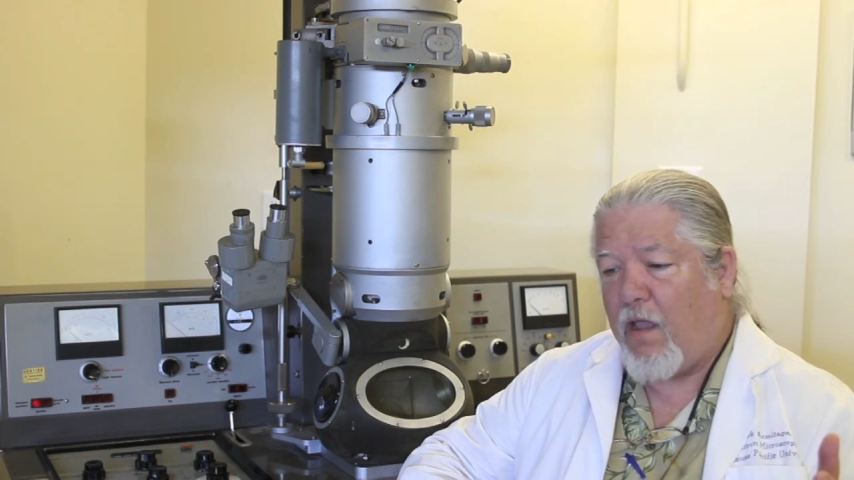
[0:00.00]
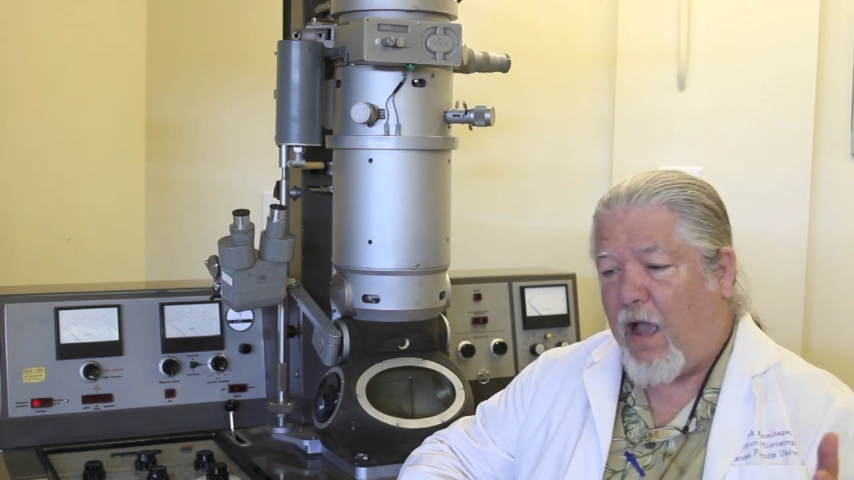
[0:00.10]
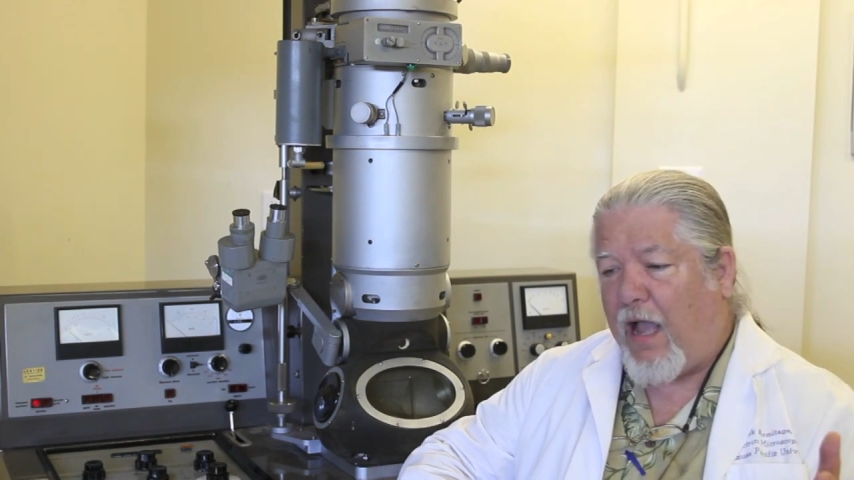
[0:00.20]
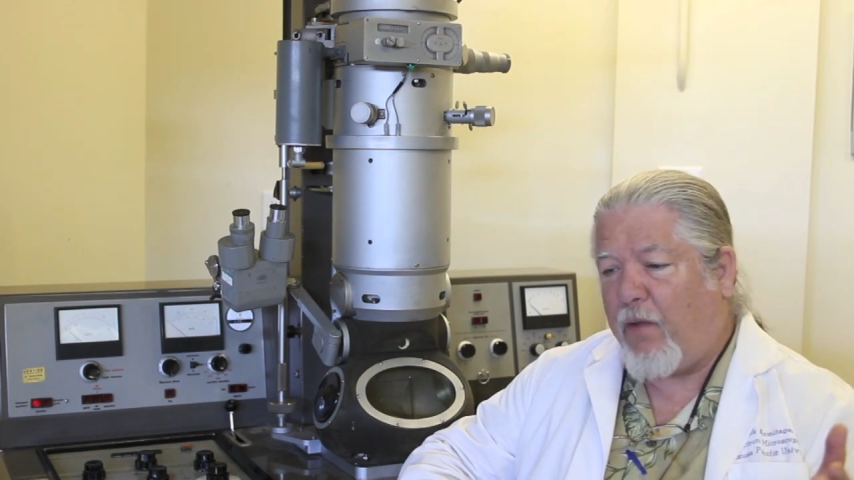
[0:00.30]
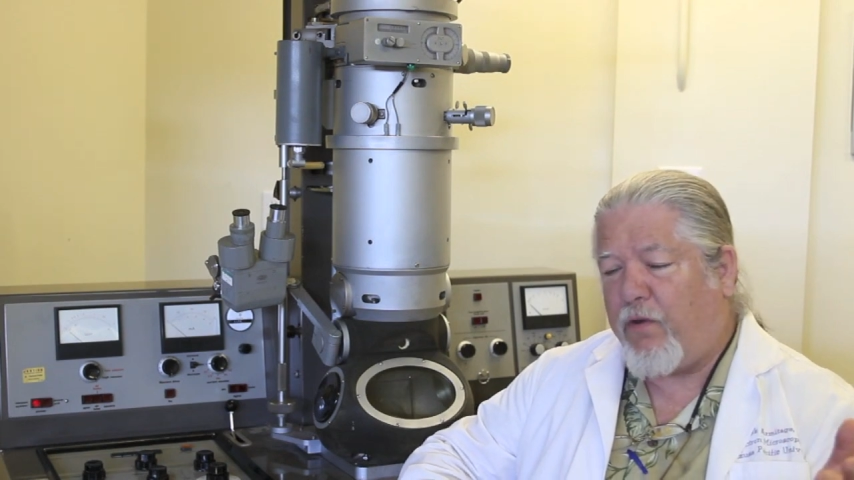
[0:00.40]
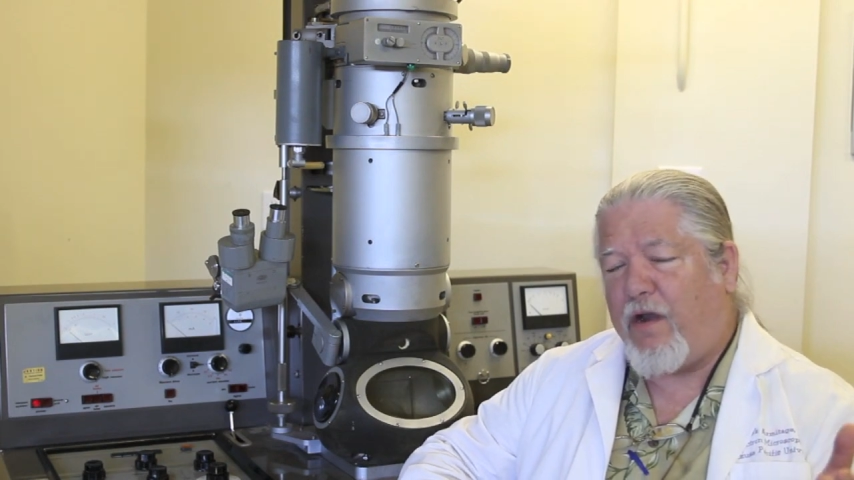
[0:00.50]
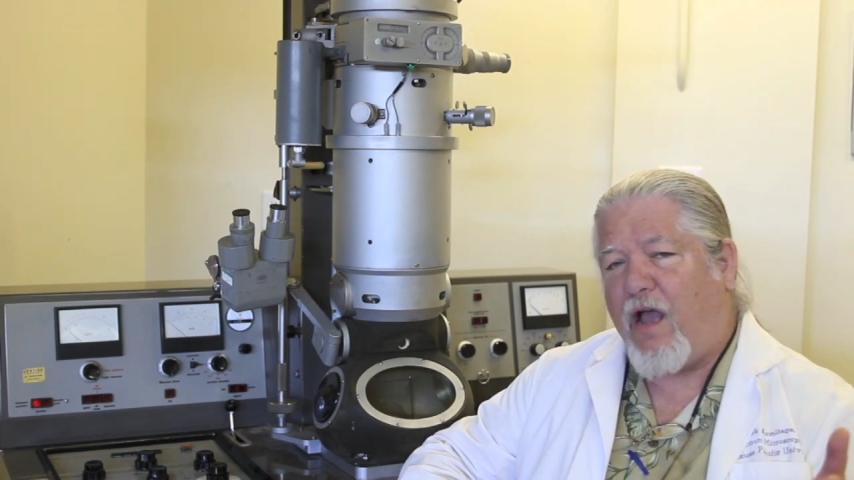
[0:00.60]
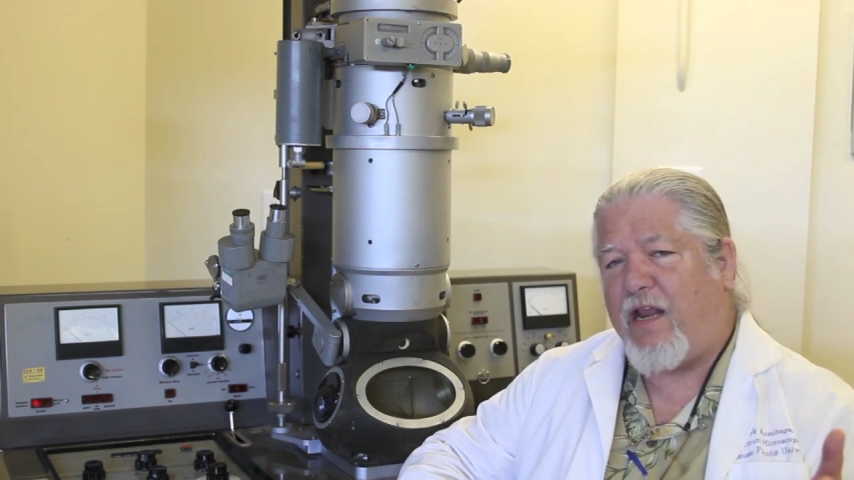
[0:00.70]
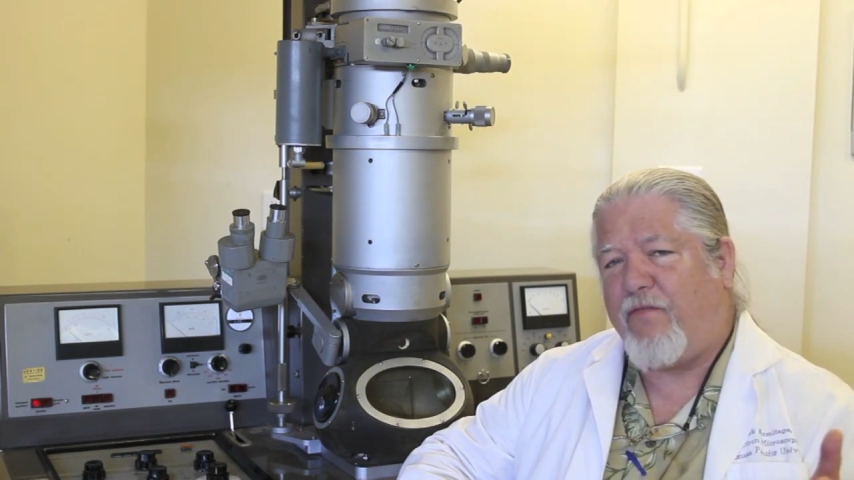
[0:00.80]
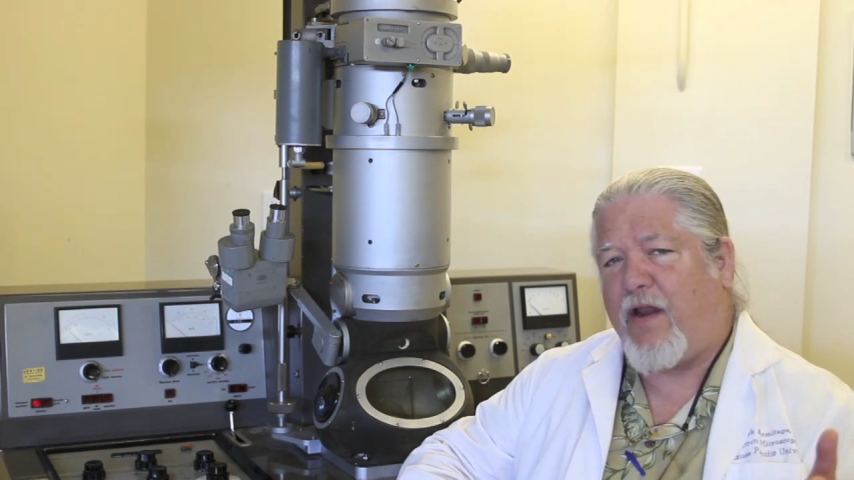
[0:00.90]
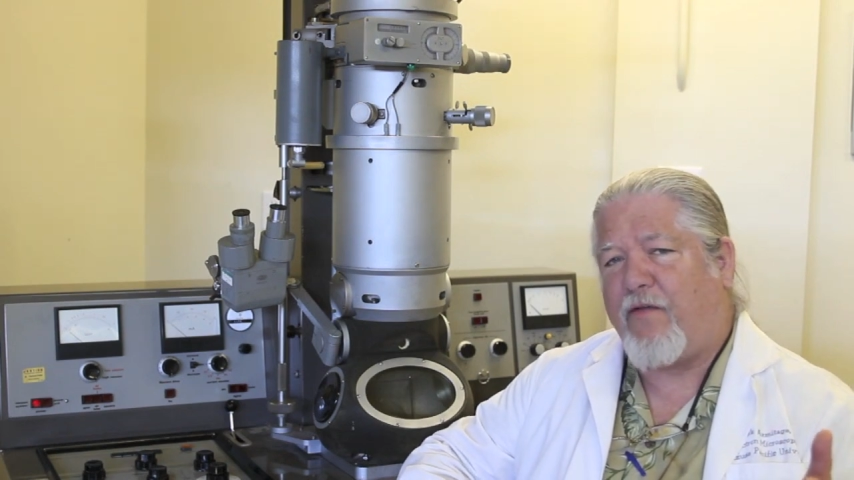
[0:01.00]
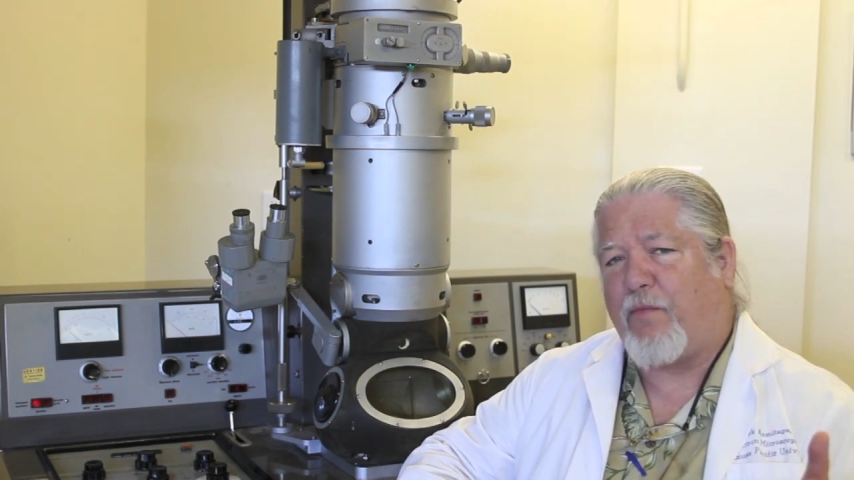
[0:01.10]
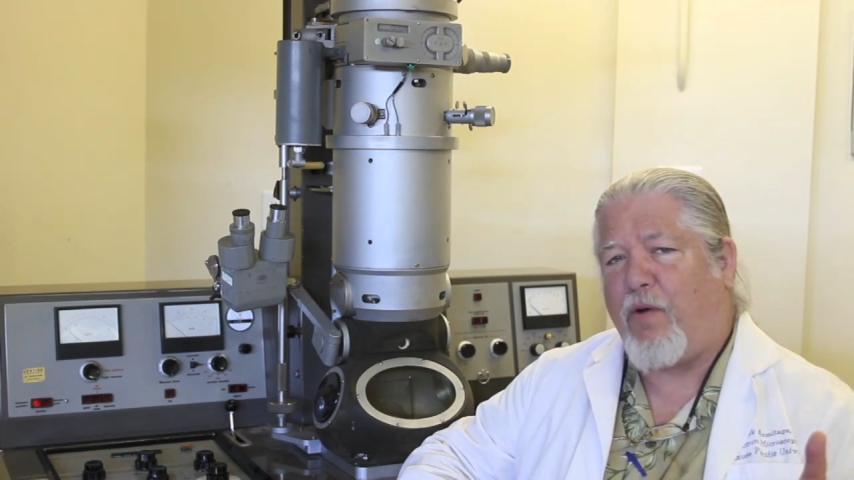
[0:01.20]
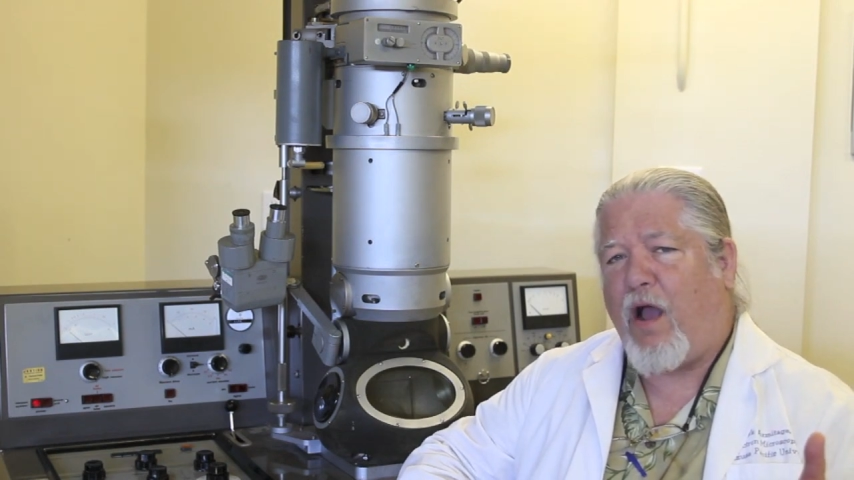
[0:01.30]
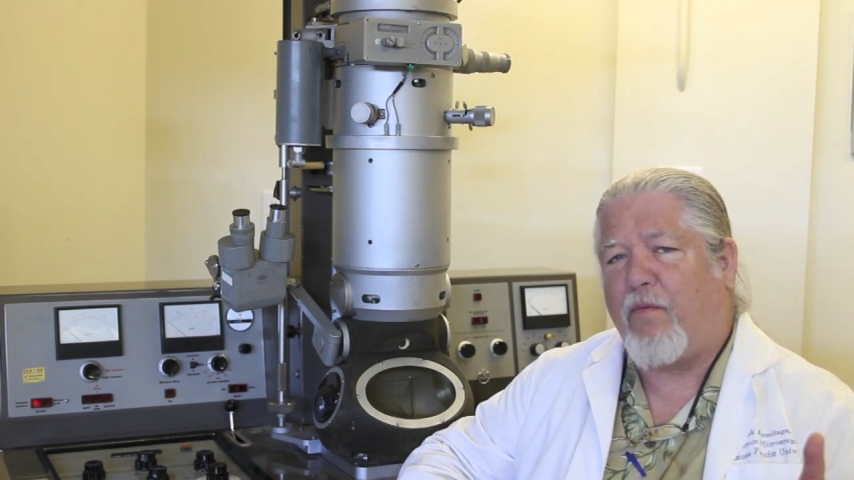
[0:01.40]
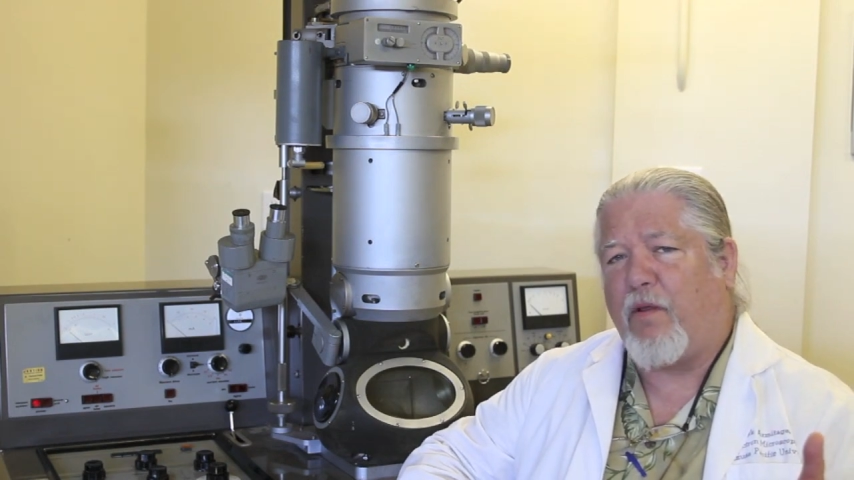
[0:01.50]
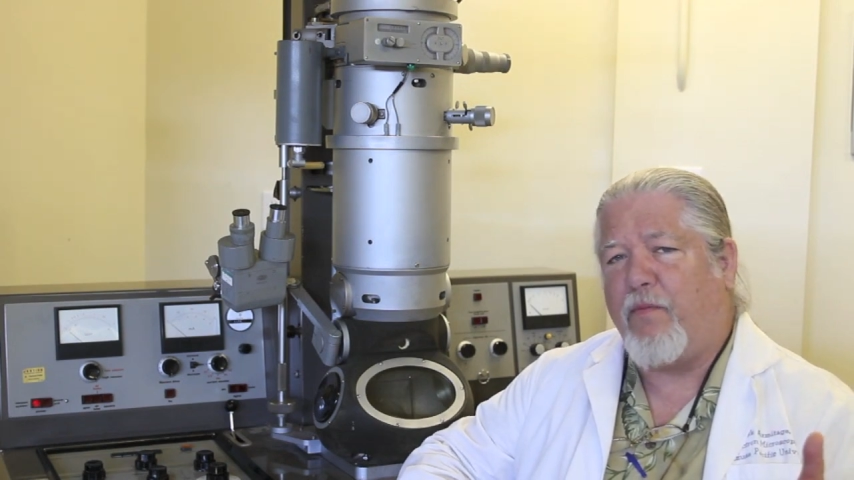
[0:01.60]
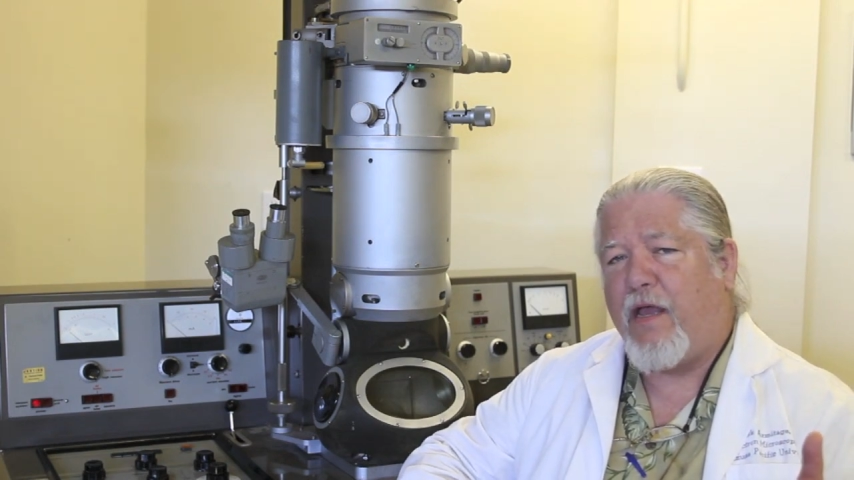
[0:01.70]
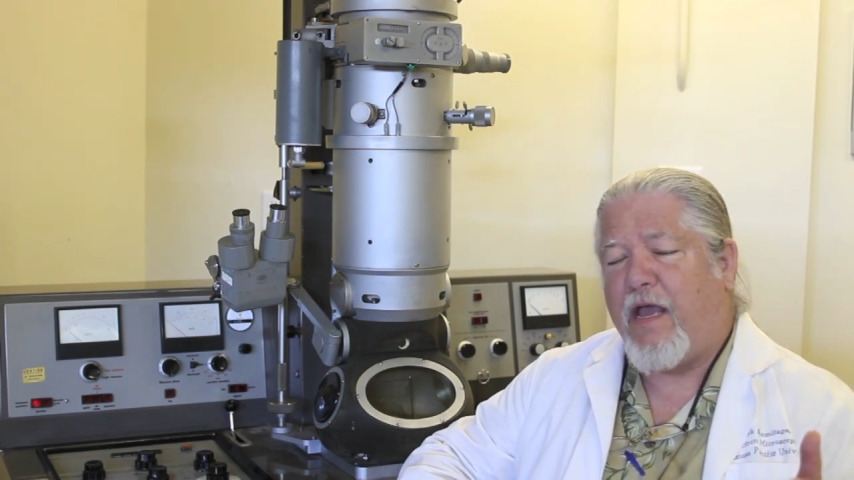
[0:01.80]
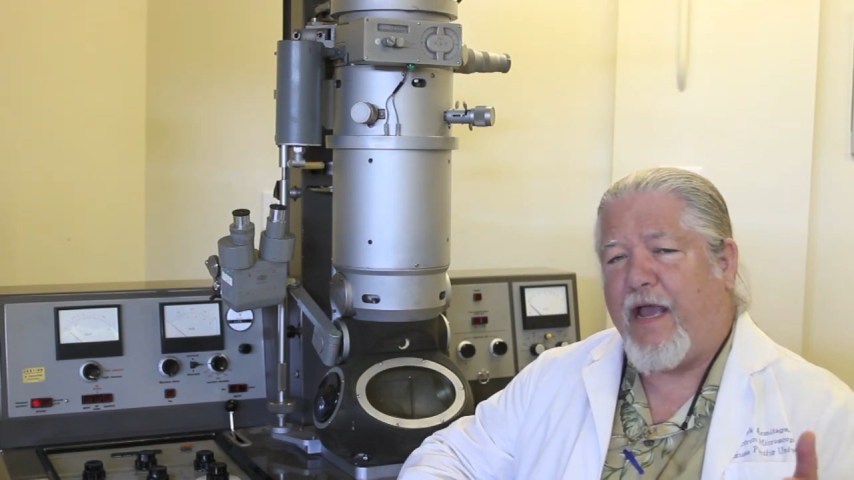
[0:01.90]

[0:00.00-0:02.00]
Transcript: I would not even have a problem